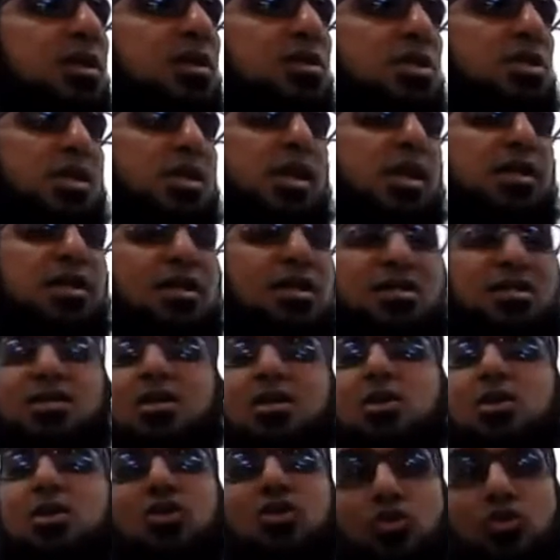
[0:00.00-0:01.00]
each other. And this is
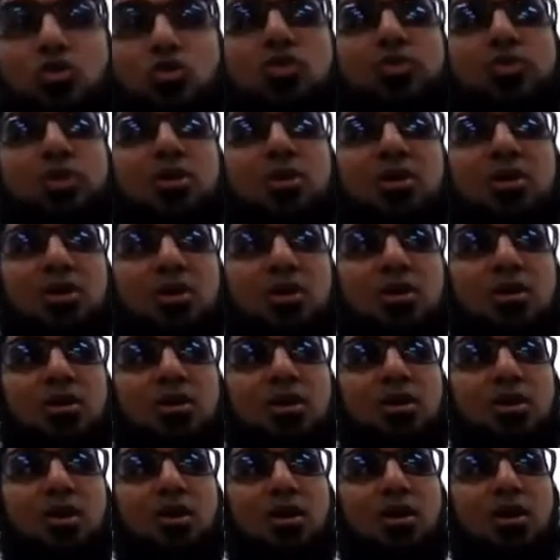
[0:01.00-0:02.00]
a huge miracle.
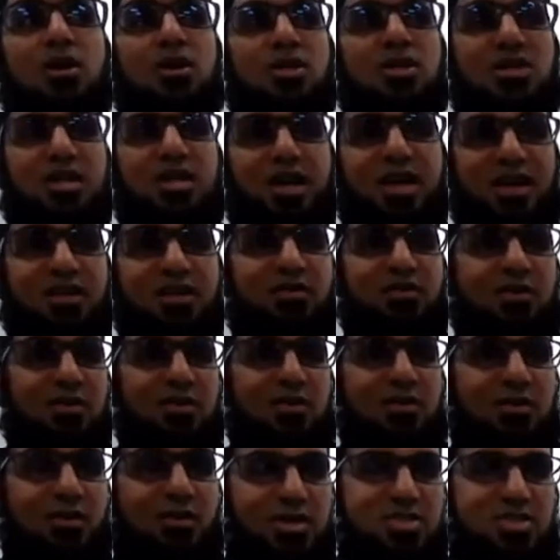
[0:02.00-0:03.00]
10
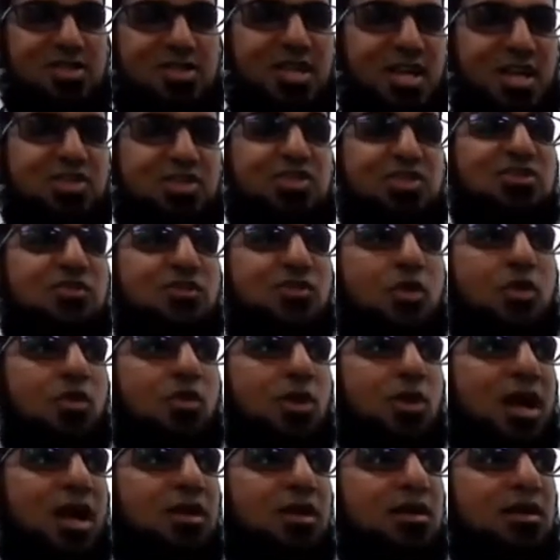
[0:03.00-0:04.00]
recitations of the
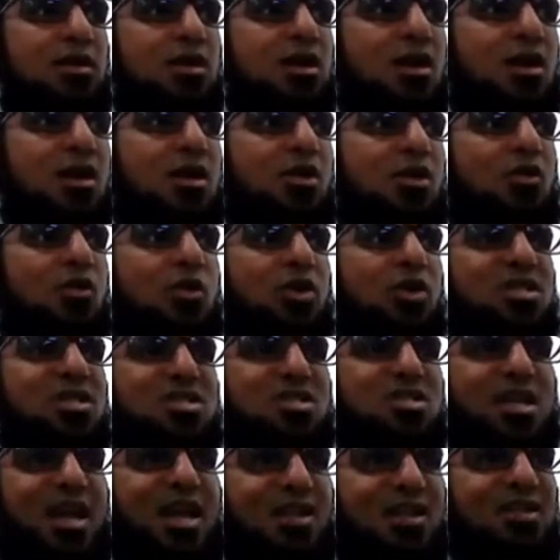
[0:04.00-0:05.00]
Quran with
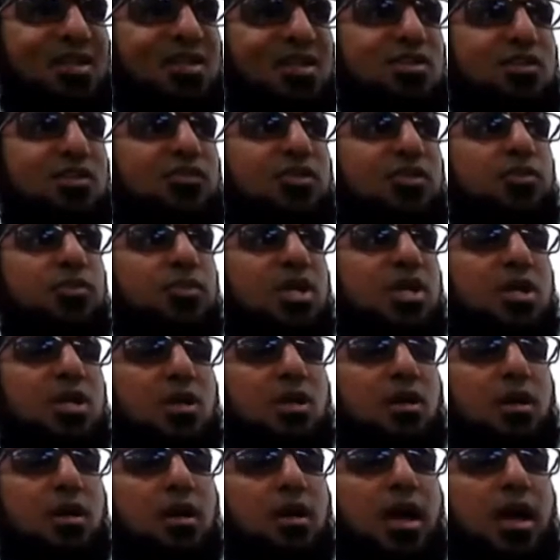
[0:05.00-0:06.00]
slightly different
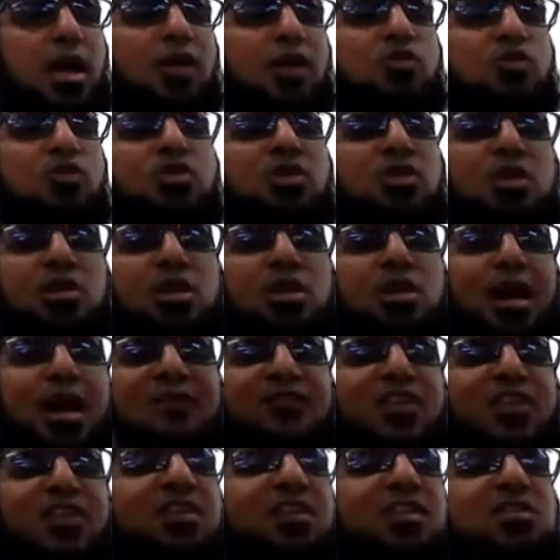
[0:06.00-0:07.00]
meaning, and you still
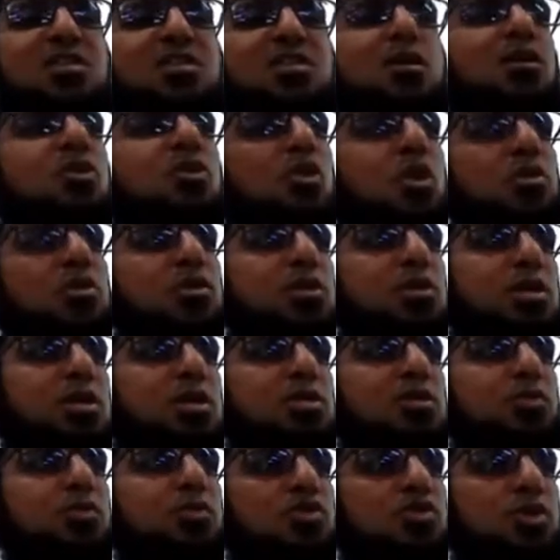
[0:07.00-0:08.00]
can't find a single
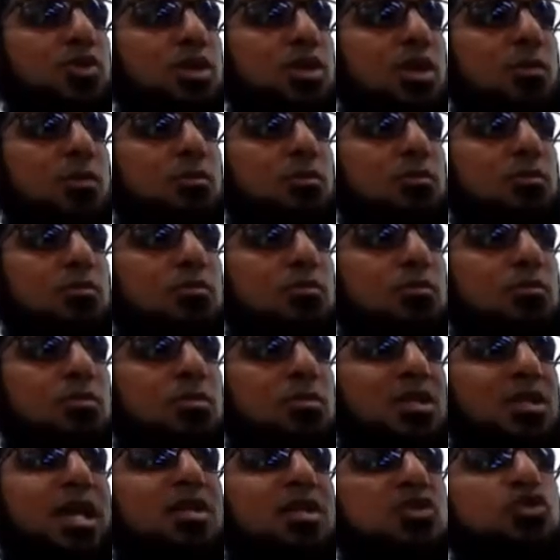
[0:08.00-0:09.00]
contradiction between them.
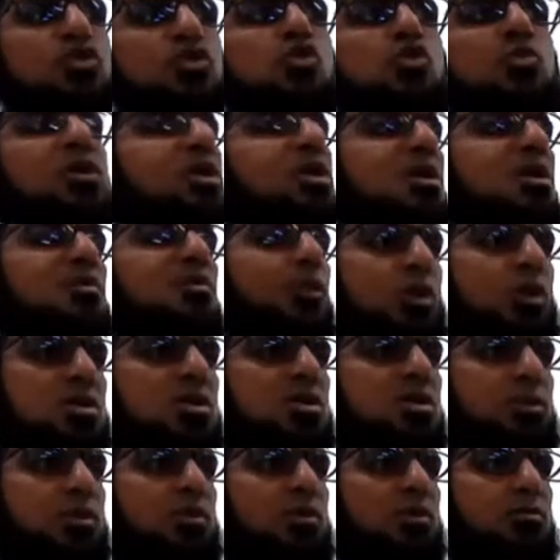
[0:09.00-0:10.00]
That's humanly
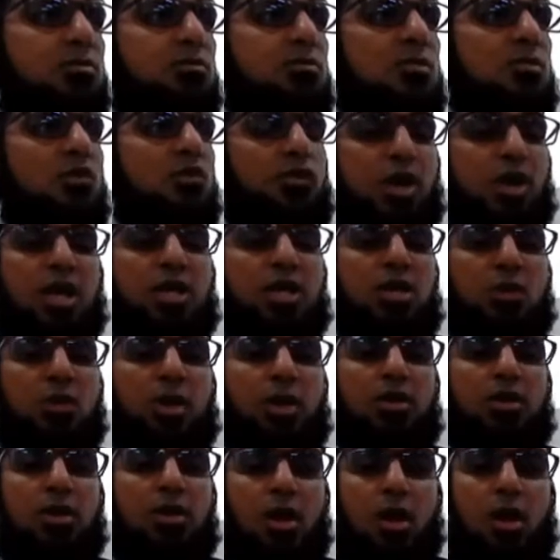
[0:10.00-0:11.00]
impossible for
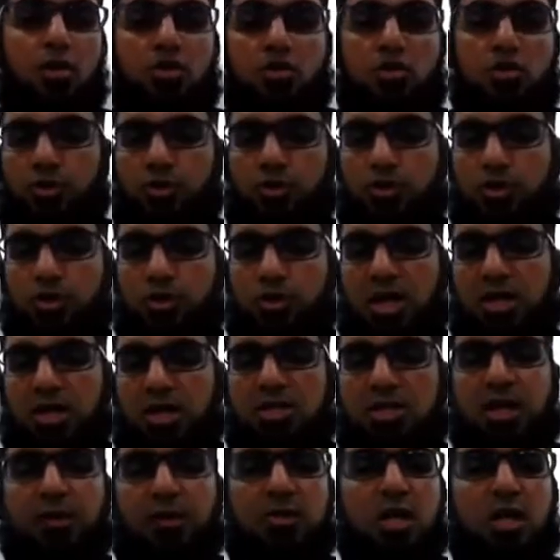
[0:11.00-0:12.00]
anyone to put together
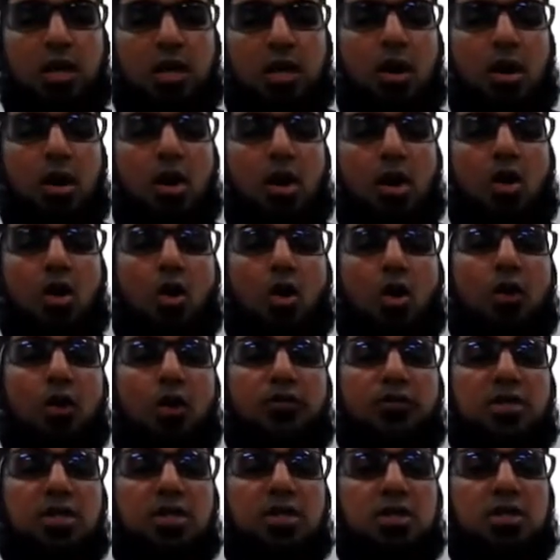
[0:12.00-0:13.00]
something
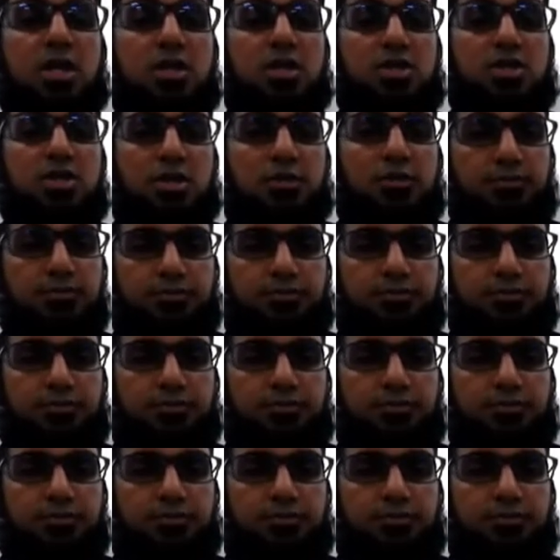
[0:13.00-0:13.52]
of this nature.